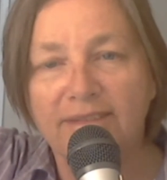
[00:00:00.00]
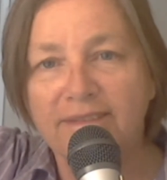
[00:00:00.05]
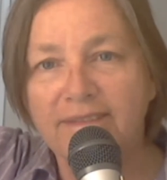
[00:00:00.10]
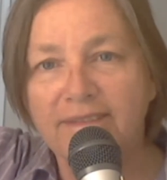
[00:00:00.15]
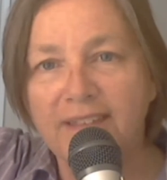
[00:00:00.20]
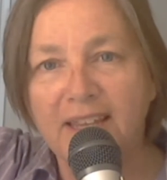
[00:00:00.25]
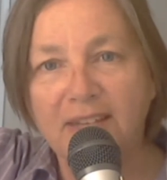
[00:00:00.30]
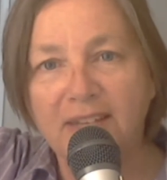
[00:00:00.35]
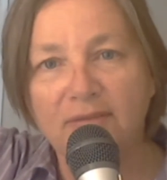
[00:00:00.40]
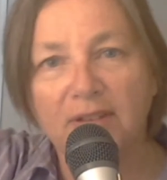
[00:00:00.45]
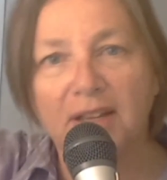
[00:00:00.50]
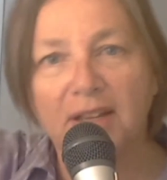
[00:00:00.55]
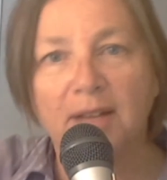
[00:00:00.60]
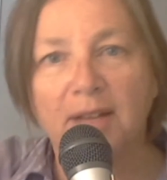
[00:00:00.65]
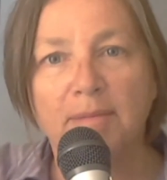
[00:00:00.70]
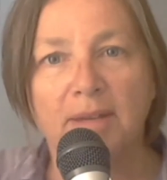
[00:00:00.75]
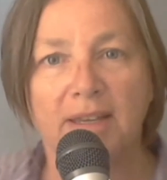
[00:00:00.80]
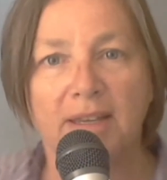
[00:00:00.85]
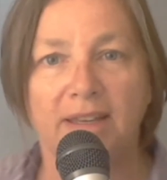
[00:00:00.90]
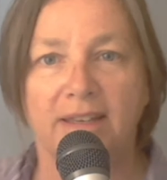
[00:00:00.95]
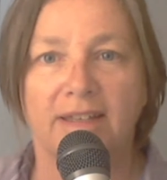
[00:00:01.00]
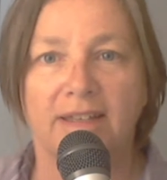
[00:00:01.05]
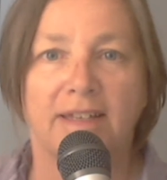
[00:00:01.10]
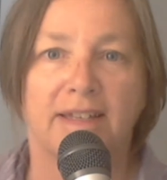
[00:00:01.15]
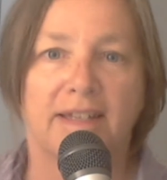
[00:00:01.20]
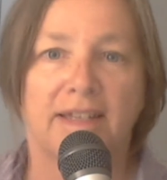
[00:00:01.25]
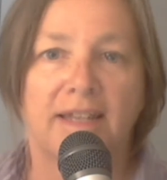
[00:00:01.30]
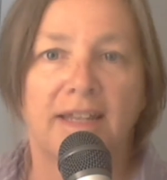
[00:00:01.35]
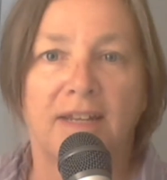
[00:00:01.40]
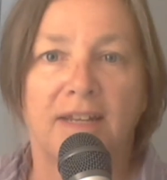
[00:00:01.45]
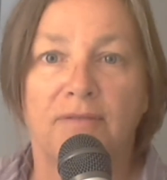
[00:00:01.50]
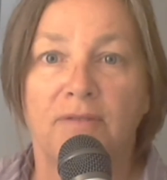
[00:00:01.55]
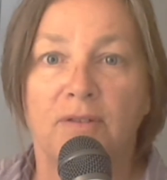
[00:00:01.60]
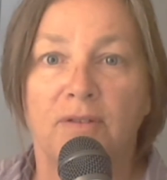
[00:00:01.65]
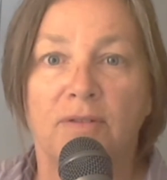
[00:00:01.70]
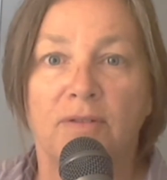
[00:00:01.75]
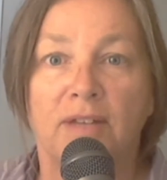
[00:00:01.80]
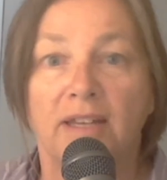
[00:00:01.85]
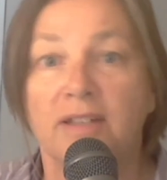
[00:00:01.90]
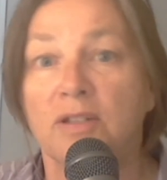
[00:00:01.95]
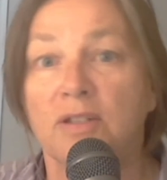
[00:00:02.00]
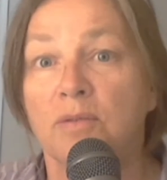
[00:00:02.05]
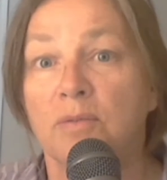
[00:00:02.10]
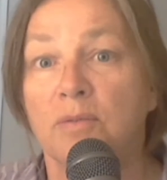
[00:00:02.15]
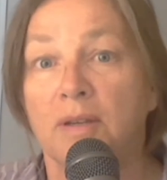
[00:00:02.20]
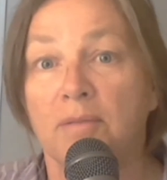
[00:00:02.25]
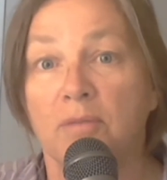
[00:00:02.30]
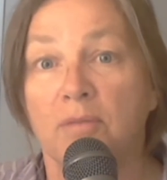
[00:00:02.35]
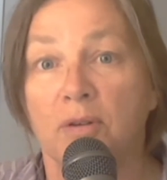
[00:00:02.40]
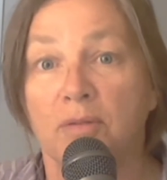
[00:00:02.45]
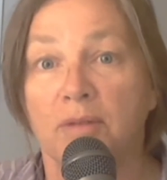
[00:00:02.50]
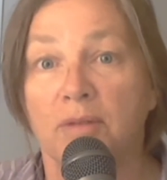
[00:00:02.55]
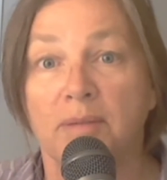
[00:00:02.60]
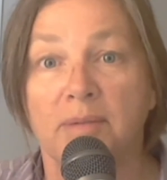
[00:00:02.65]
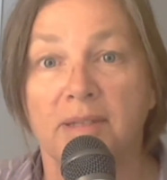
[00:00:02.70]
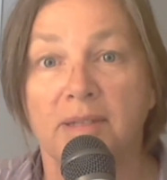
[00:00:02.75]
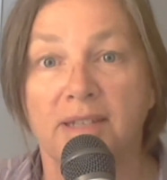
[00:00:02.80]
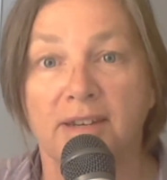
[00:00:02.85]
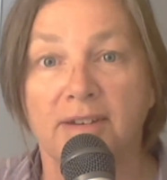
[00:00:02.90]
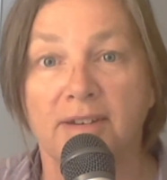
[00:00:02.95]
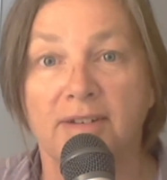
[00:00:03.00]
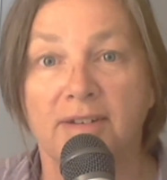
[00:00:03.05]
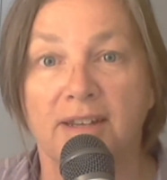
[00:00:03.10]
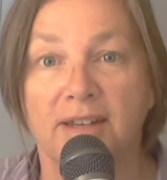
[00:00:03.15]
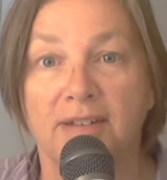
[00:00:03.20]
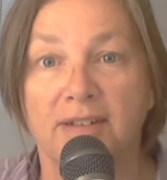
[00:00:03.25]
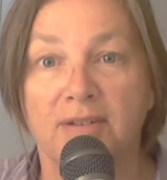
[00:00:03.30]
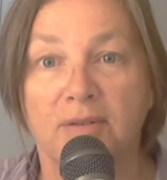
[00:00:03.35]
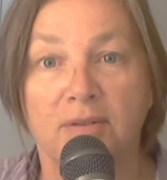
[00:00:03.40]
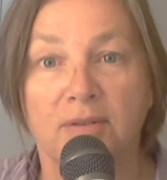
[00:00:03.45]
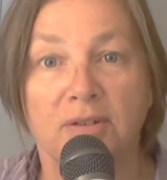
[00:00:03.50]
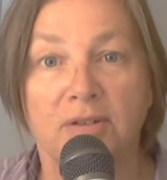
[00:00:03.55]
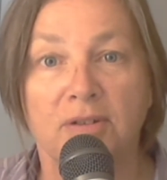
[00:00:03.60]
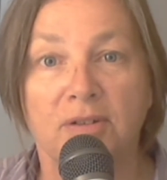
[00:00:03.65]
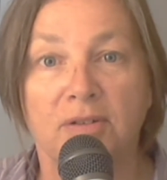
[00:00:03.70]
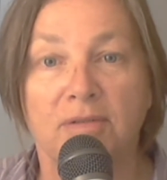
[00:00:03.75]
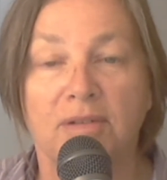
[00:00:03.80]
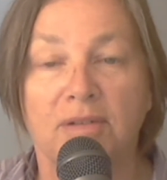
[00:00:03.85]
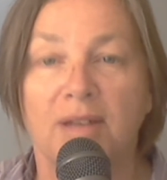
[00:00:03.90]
Thanks for coming. And if you'd like to win more ribbons at your next horse show,